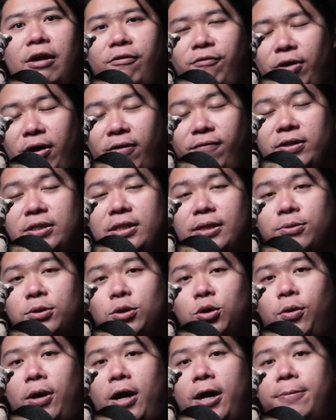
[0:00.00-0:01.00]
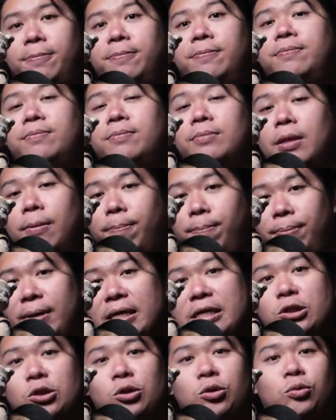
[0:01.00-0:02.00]
if you haven't subscribed,
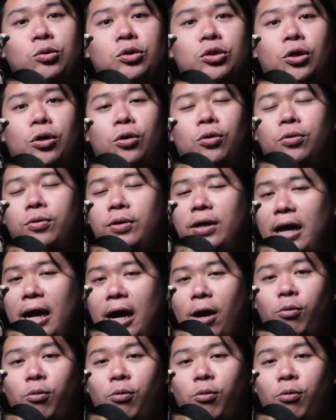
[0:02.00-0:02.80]
please do so.